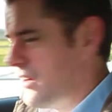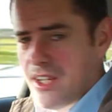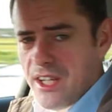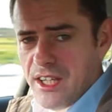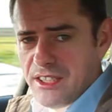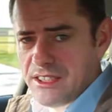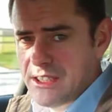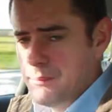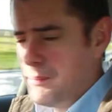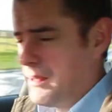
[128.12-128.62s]

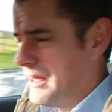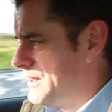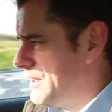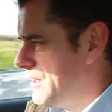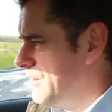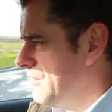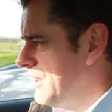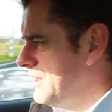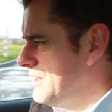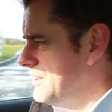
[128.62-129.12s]
icy back
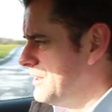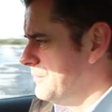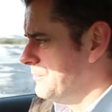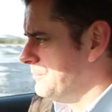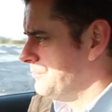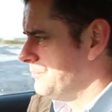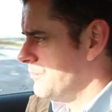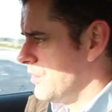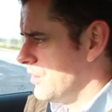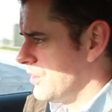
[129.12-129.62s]
there, right,
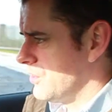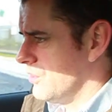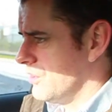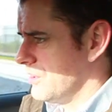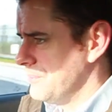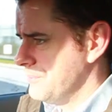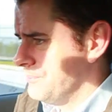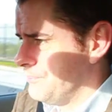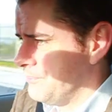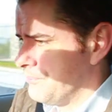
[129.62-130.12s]
where I'm
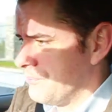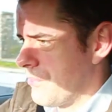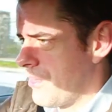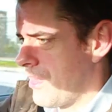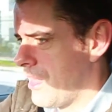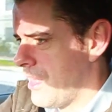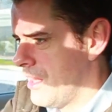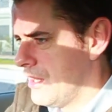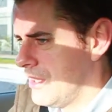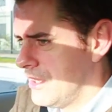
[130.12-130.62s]
going.
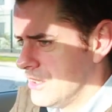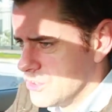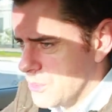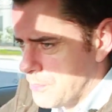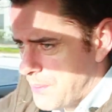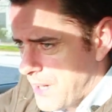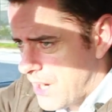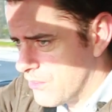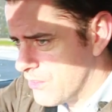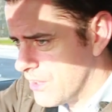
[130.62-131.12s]
So
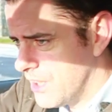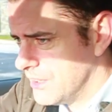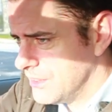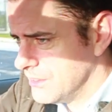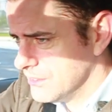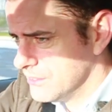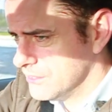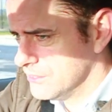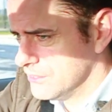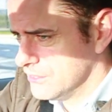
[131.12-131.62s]
power
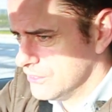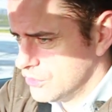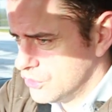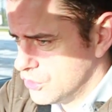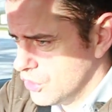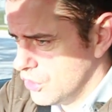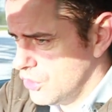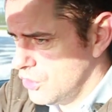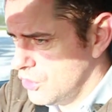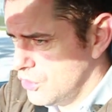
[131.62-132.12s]
on,
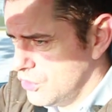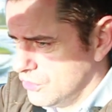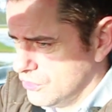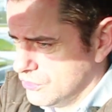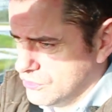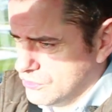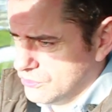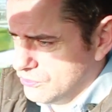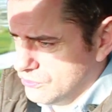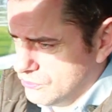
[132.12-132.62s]
go,
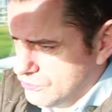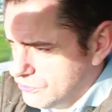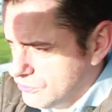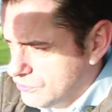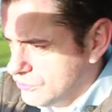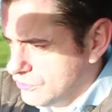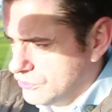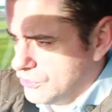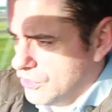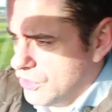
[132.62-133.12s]

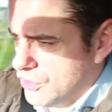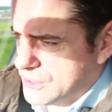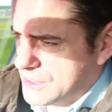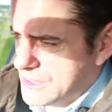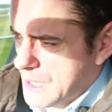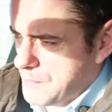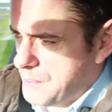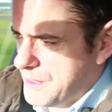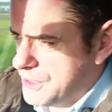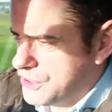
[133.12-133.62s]
no
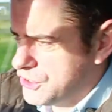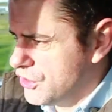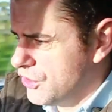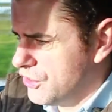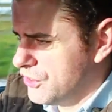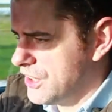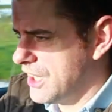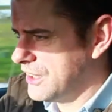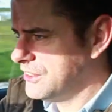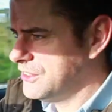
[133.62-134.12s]
slippage,
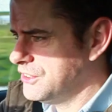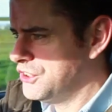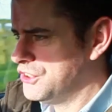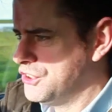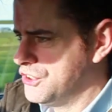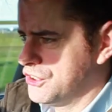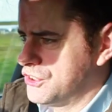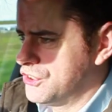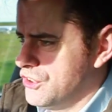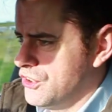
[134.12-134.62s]
no nothing, she
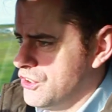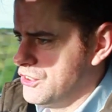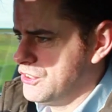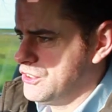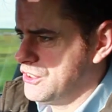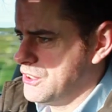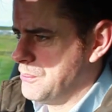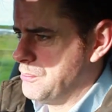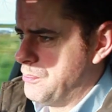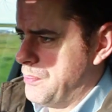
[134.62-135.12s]
just
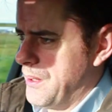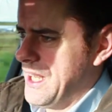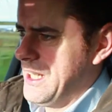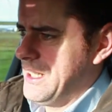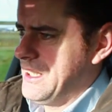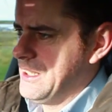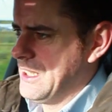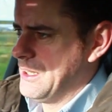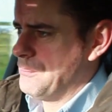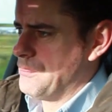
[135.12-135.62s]
goes,
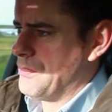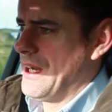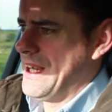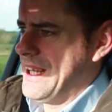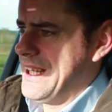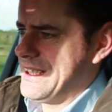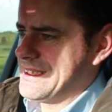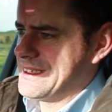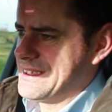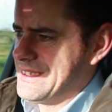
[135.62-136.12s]
bang,
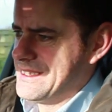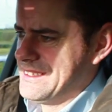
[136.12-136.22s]
brakes.